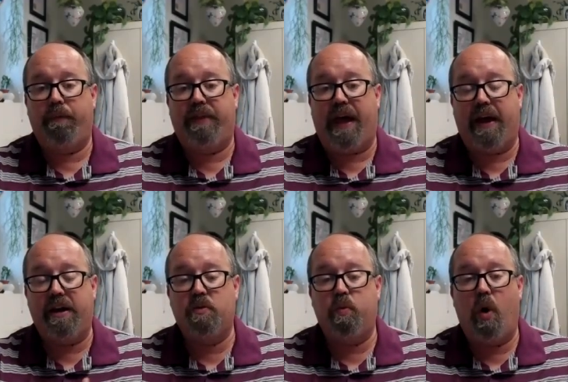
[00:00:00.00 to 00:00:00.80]
that
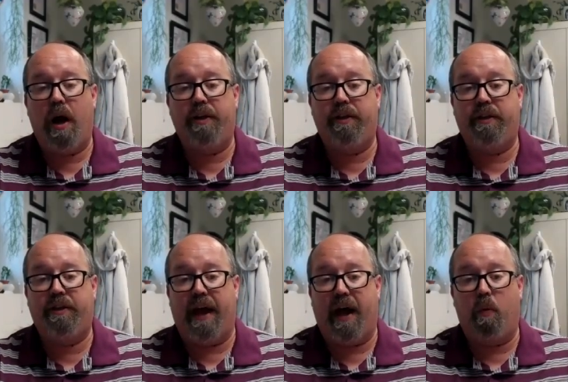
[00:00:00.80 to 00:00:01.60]
is one
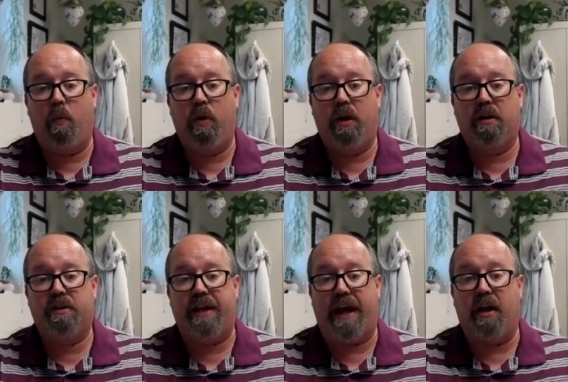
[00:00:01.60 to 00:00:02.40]
that will
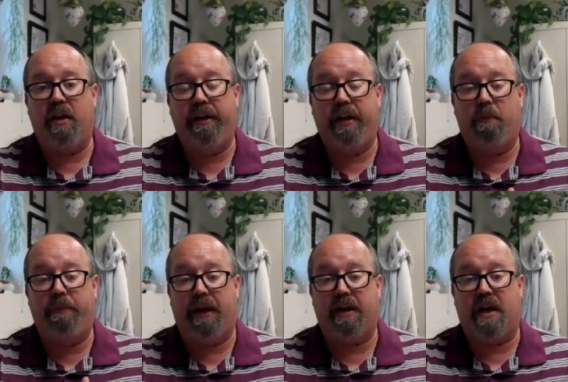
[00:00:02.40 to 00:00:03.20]
take a little
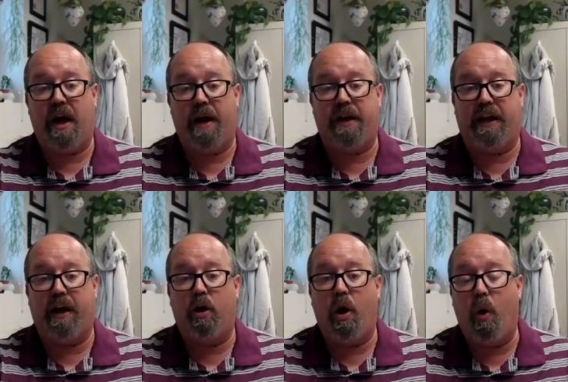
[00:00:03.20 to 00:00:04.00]
bit of time to
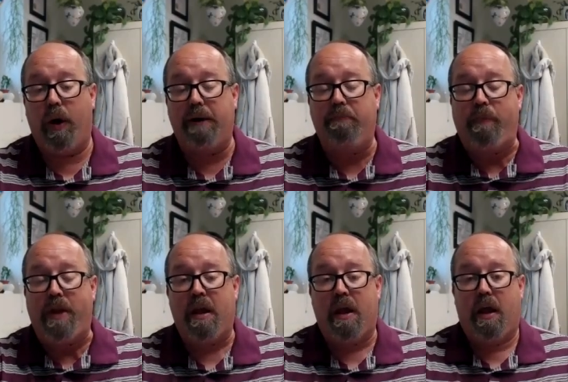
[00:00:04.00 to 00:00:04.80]
get going.
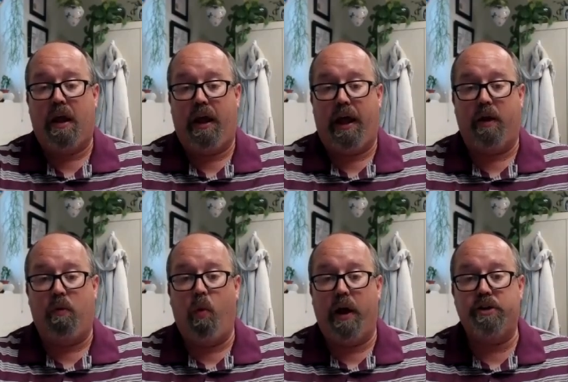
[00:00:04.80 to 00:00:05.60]

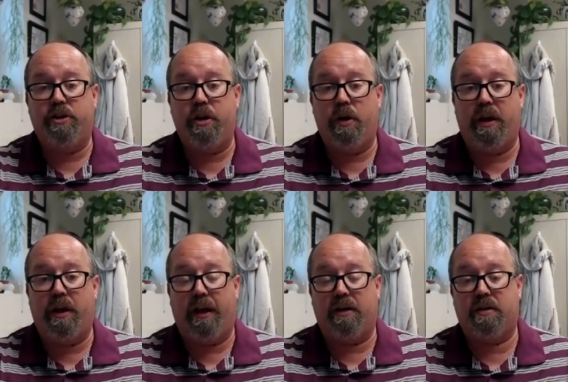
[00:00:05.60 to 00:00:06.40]
And once you
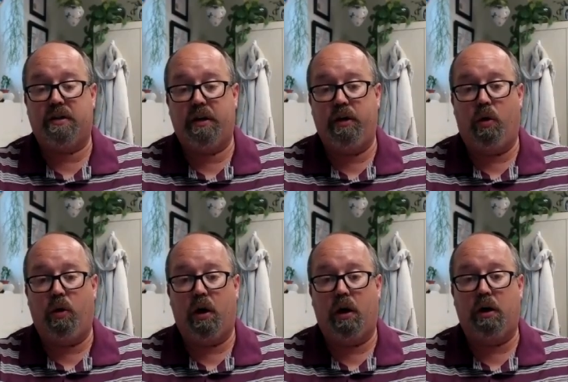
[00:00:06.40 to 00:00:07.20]
get
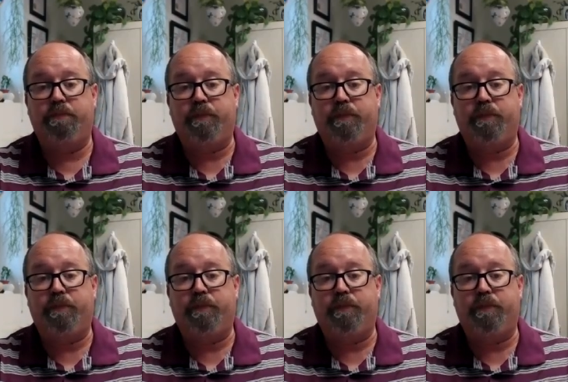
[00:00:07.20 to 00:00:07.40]
your